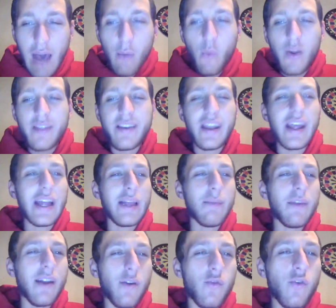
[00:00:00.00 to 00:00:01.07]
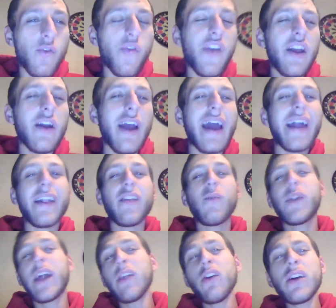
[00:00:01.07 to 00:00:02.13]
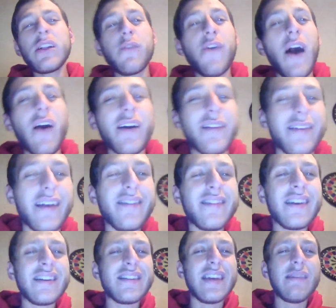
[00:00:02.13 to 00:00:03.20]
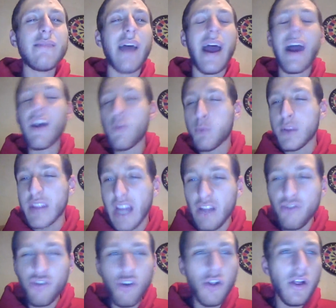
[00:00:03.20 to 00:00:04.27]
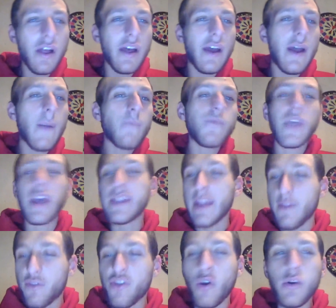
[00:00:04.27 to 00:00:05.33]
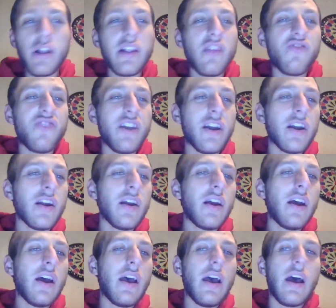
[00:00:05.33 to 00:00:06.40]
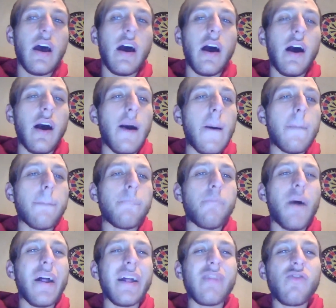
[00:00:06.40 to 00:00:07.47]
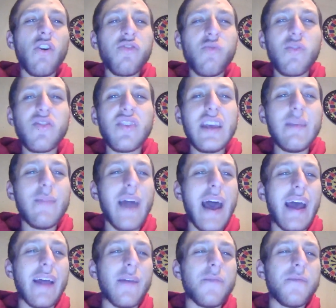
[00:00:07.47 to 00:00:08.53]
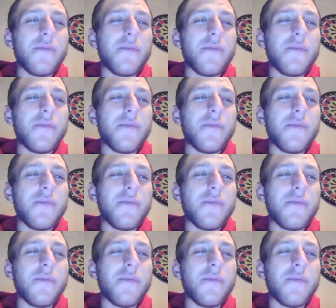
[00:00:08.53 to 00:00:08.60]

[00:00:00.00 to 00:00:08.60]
win's going to get them in a groove here. And when I look at the Falcons, I see a team that has potential, and they've shown it this year. But it's also a team that,